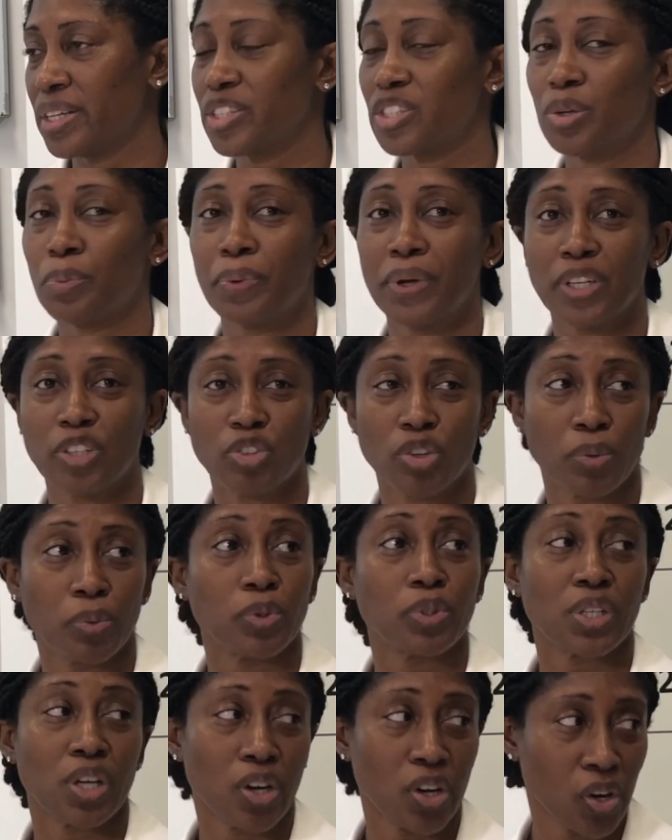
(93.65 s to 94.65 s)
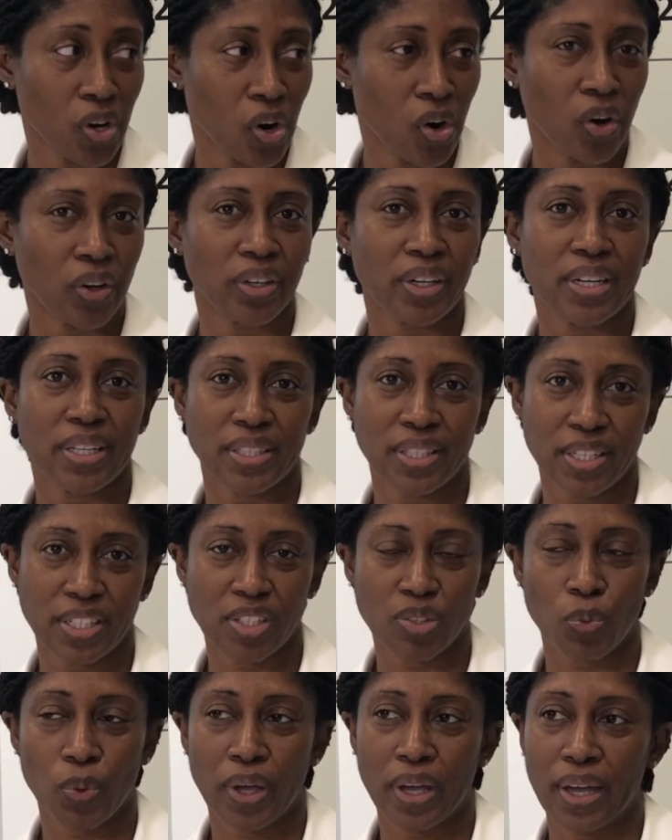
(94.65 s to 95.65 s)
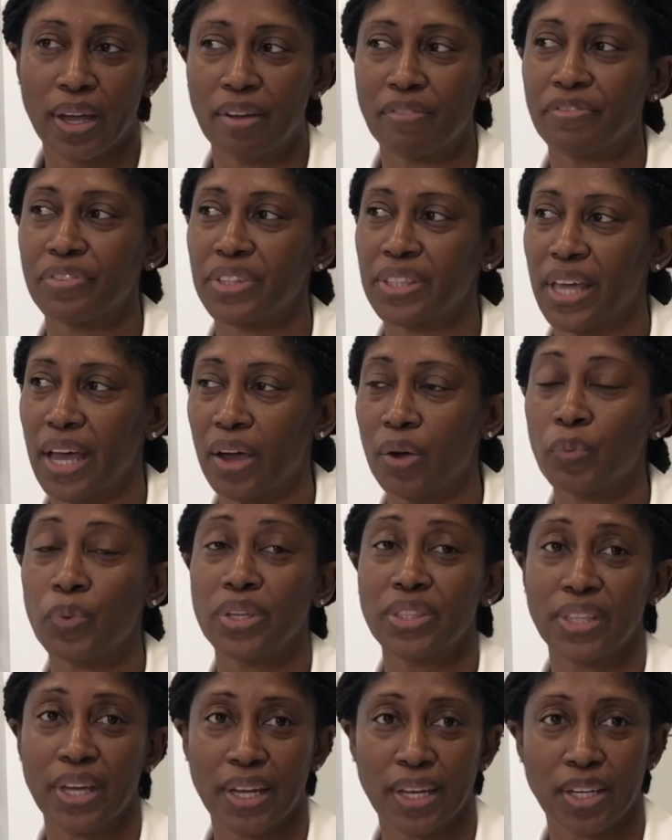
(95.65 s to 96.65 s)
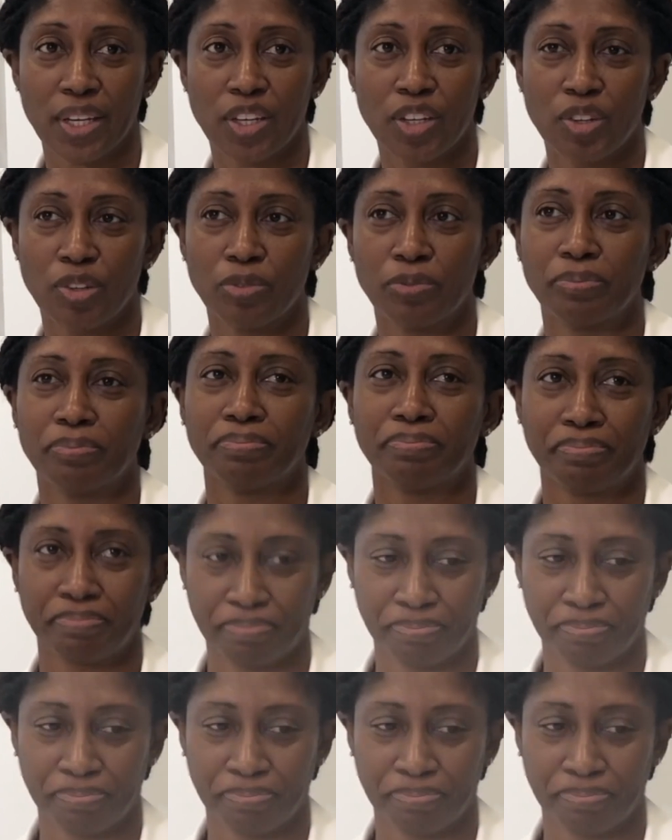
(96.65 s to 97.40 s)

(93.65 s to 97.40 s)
to pay tribute to her honor in this way. And for that, we thank you.